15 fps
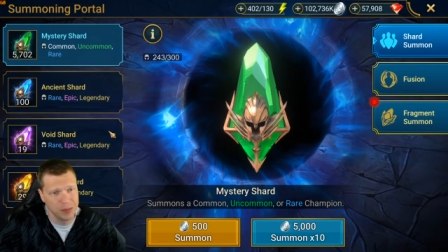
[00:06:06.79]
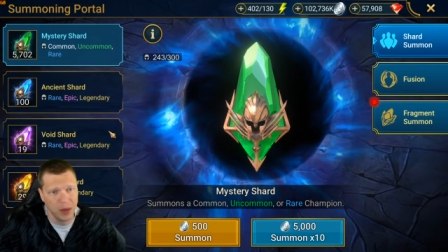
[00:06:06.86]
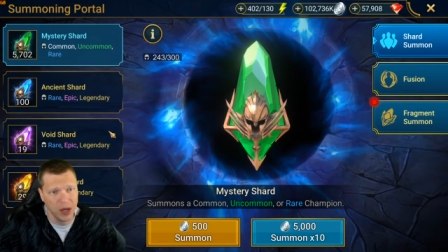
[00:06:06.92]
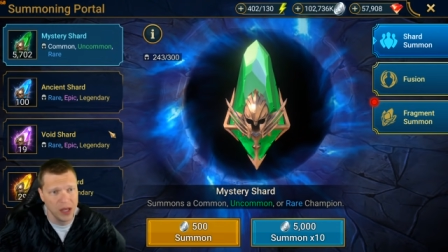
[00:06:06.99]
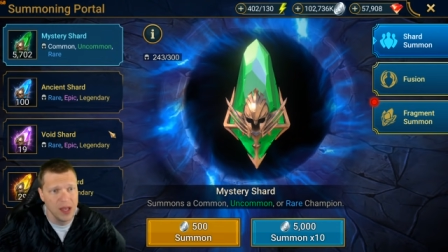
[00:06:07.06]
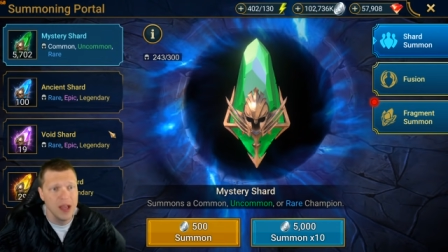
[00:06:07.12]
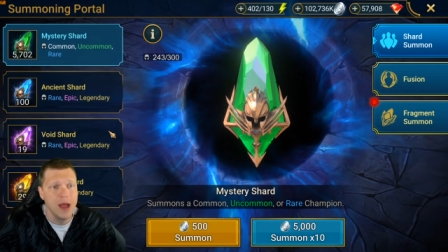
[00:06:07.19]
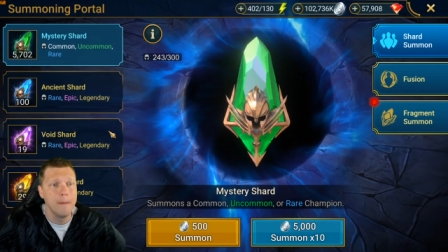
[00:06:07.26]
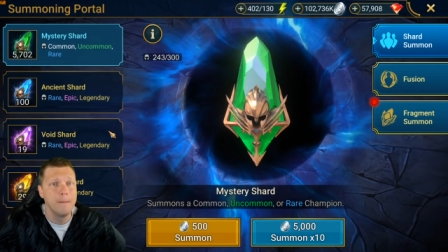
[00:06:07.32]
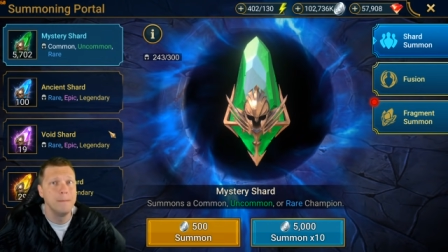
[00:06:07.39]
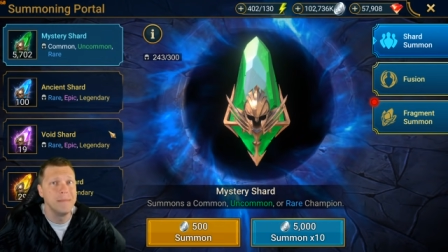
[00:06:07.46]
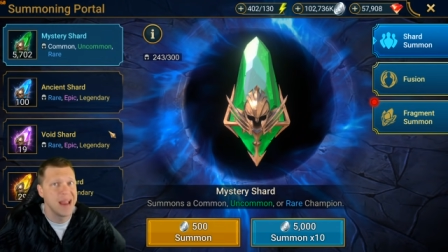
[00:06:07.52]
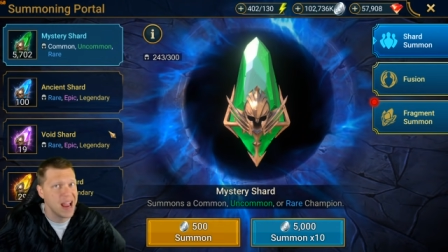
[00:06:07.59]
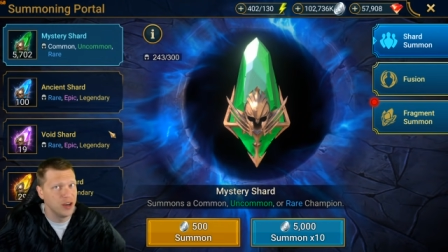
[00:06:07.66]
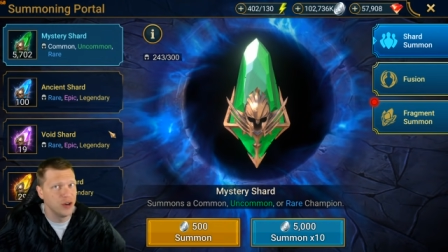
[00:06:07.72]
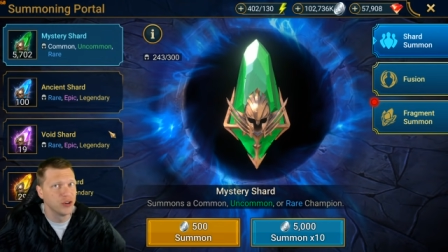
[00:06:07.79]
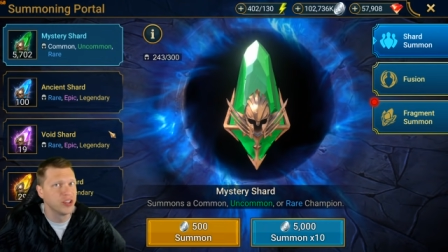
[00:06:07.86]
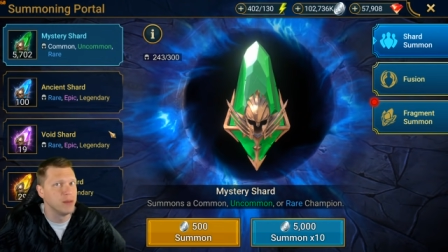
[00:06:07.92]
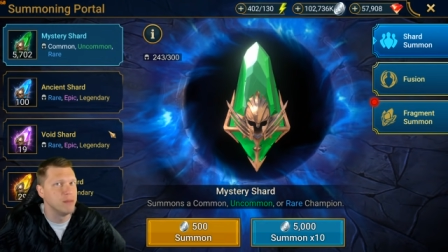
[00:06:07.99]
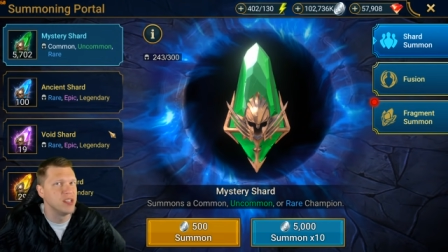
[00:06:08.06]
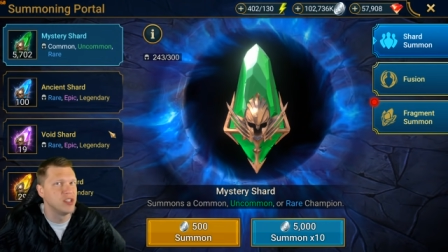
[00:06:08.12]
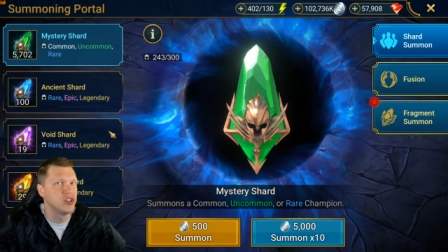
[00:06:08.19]
but Man Eater
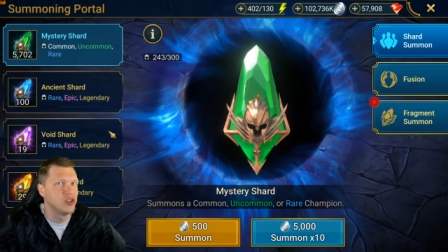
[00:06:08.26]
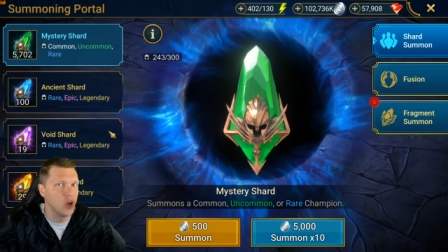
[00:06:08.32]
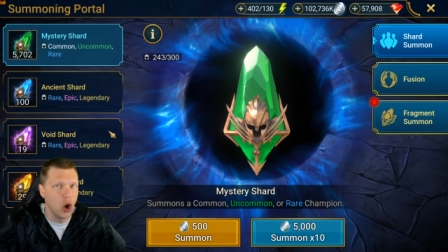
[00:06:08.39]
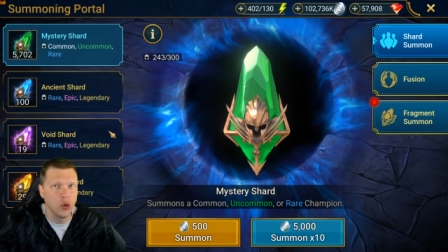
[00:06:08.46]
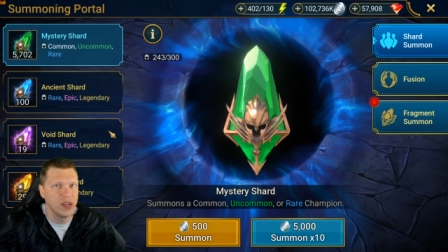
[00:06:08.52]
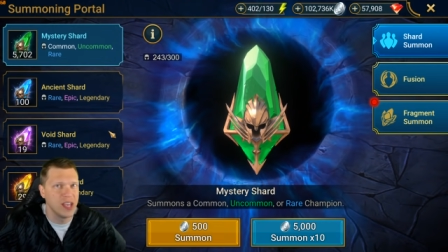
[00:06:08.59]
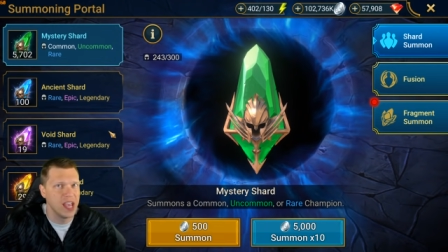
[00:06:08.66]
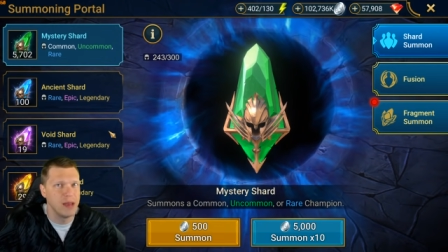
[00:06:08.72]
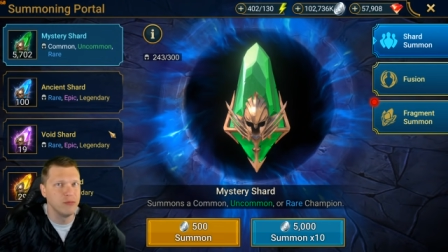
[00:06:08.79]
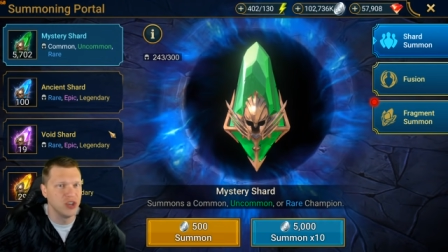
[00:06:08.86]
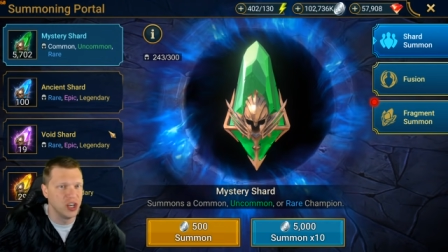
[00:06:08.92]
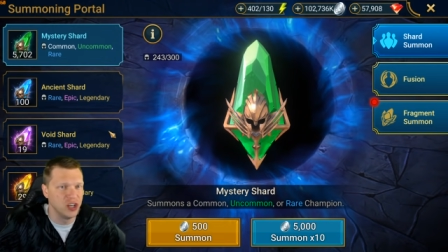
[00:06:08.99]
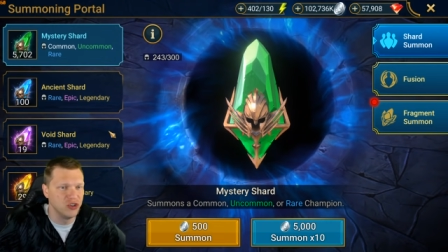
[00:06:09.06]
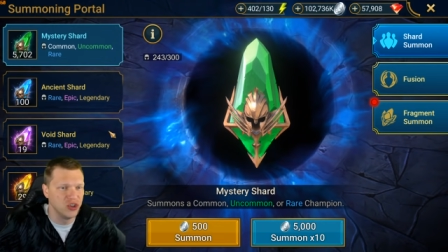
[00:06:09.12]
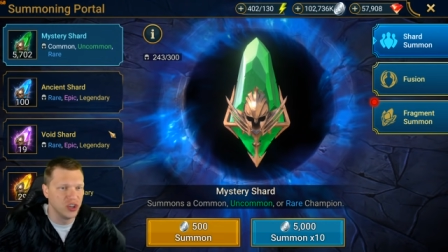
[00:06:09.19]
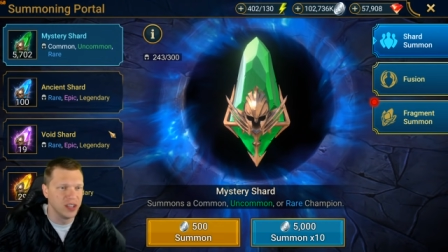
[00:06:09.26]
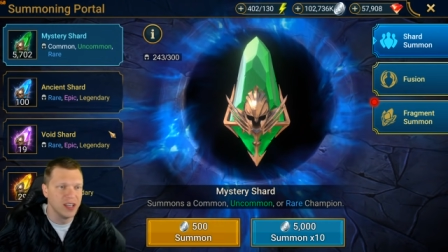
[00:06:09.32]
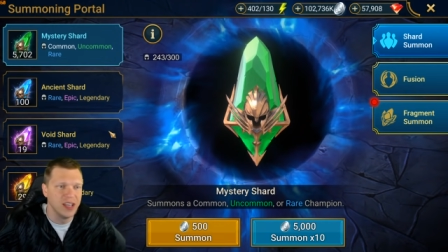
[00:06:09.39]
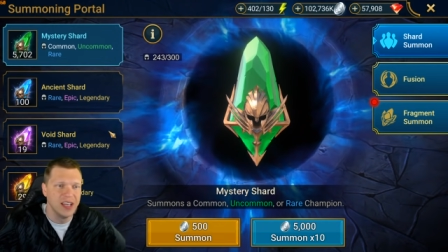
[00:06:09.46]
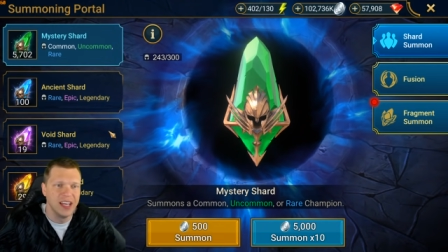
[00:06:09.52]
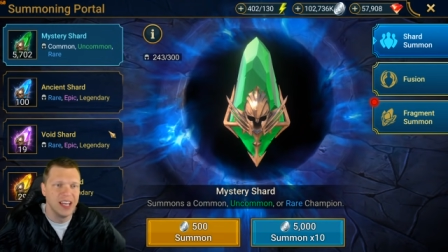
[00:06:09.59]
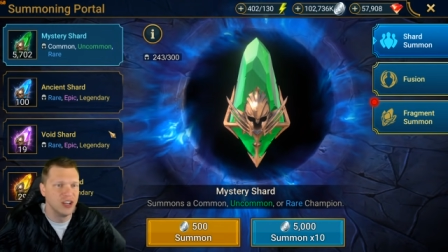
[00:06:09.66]
can be so game changing
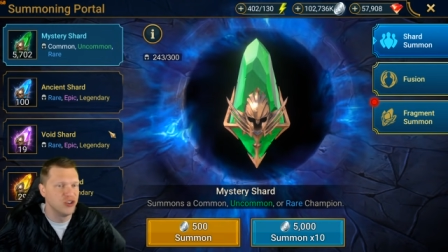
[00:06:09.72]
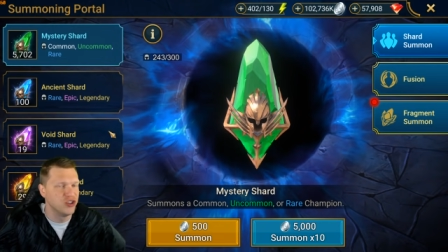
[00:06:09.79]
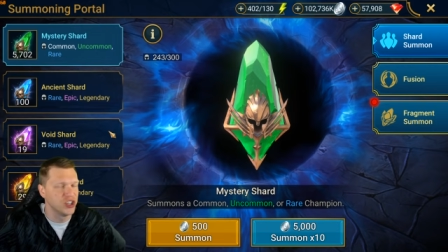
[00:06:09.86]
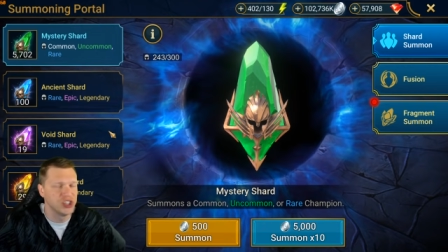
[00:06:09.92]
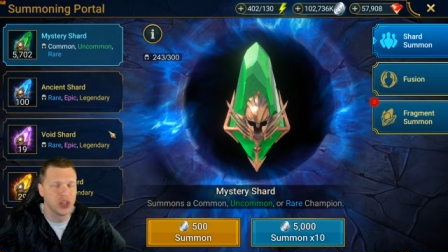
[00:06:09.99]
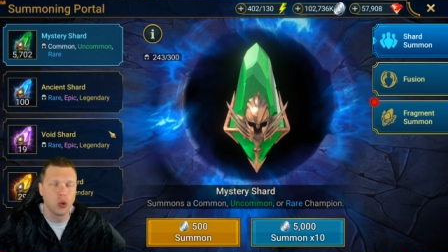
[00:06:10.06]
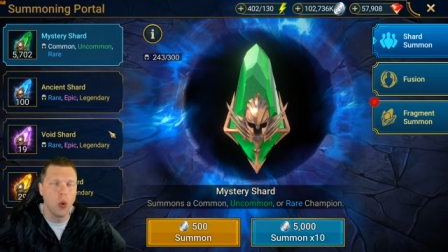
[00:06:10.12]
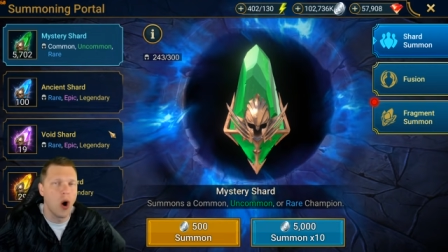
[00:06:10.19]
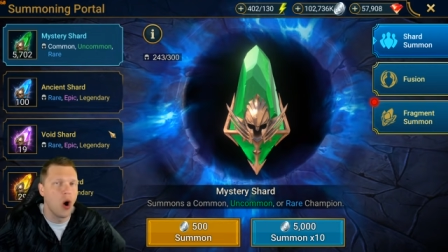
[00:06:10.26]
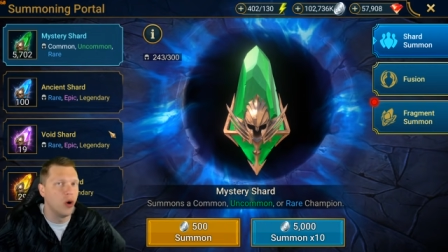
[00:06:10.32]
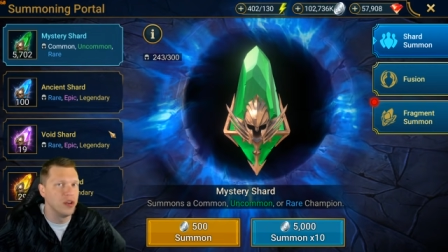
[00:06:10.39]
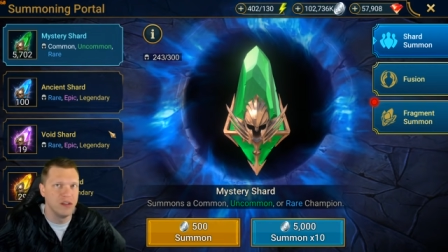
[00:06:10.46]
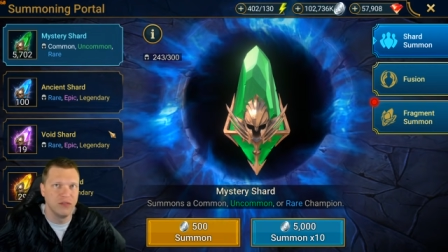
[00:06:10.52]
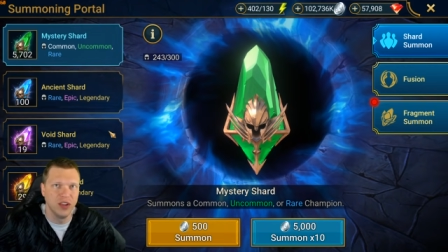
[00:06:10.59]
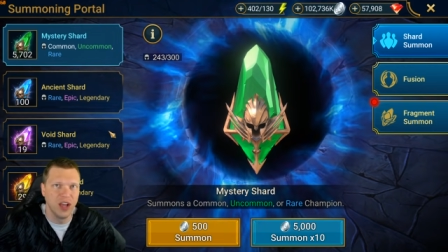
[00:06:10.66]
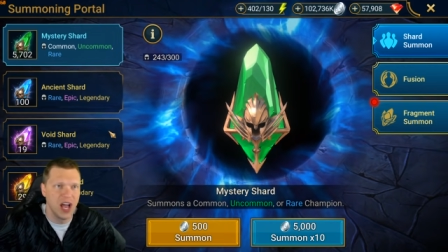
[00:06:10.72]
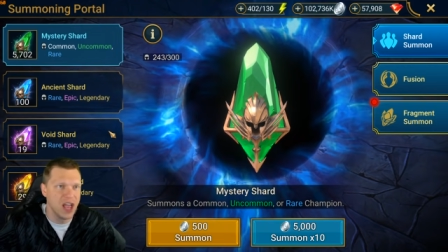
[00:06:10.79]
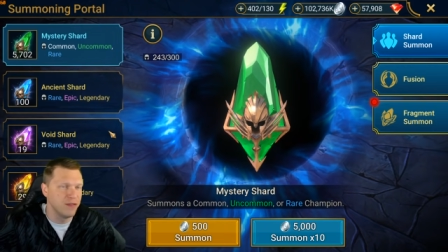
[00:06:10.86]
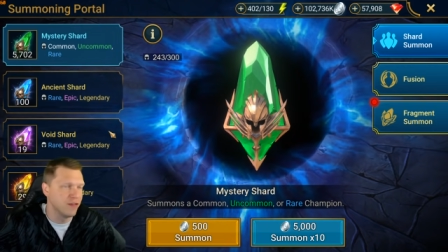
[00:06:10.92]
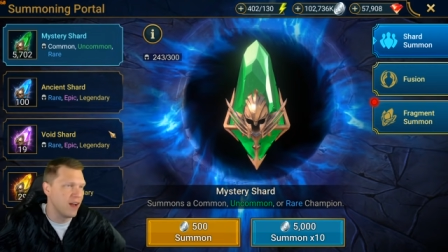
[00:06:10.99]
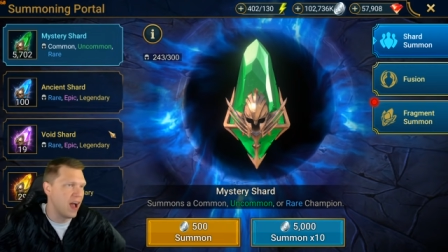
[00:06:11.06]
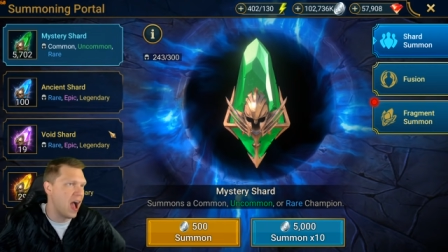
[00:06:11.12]
in just the quality of
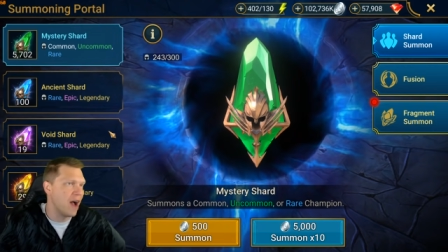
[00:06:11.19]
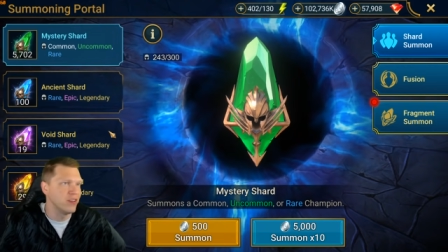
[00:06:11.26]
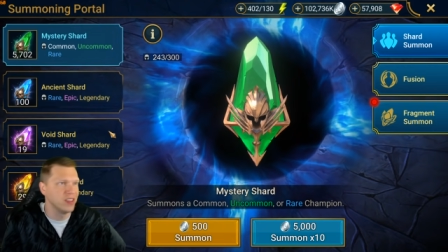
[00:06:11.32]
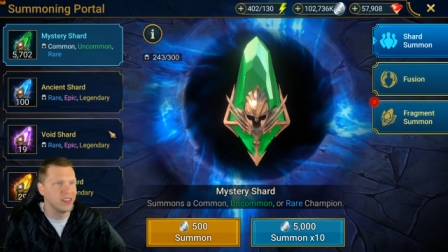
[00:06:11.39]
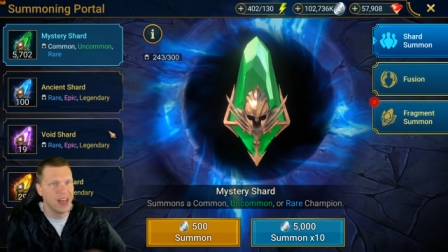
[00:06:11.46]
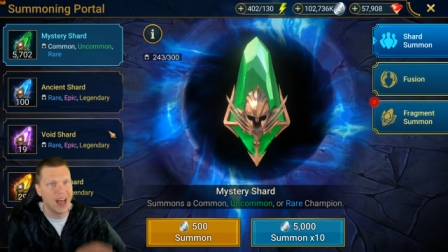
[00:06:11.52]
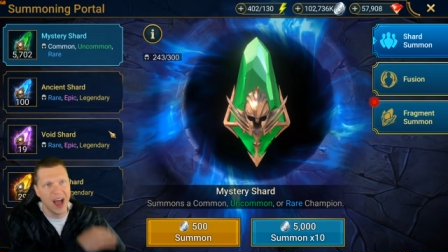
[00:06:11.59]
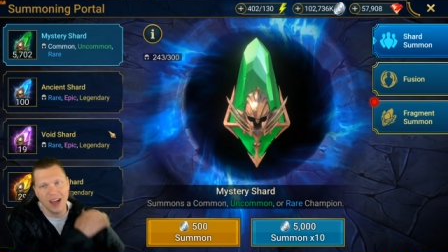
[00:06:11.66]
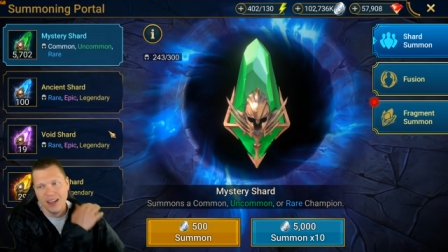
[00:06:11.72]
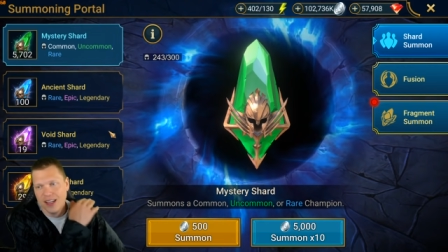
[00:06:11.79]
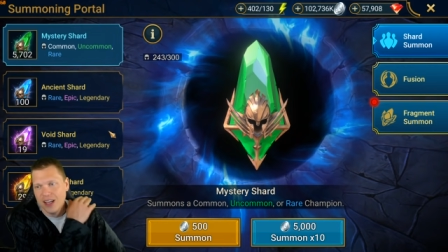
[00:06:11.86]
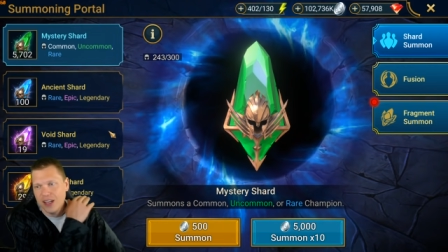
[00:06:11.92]
life of having that